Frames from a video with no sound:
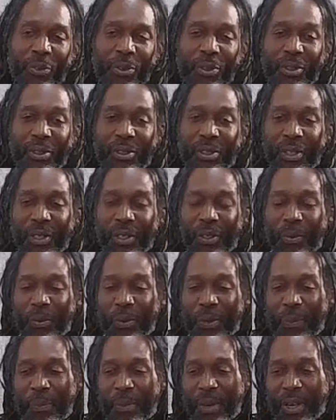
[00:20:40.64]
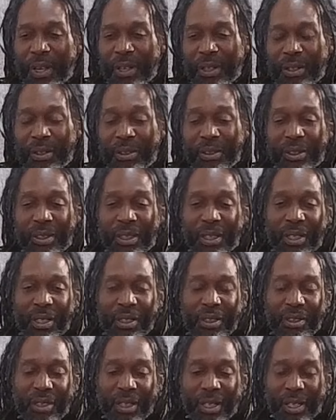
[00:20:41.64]
full circle, we back on
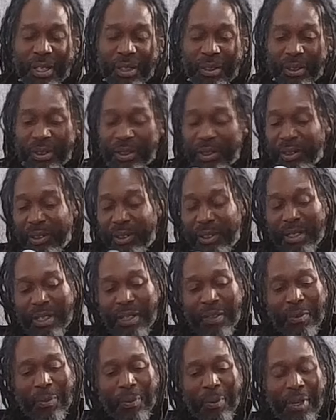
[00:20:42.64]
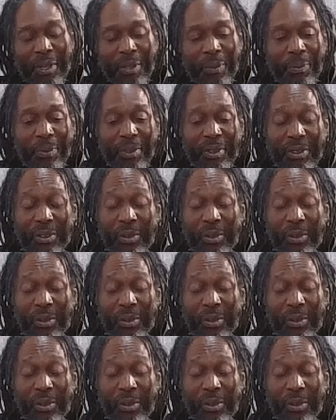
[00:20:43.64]
deck. Shout out to everybody, man. It's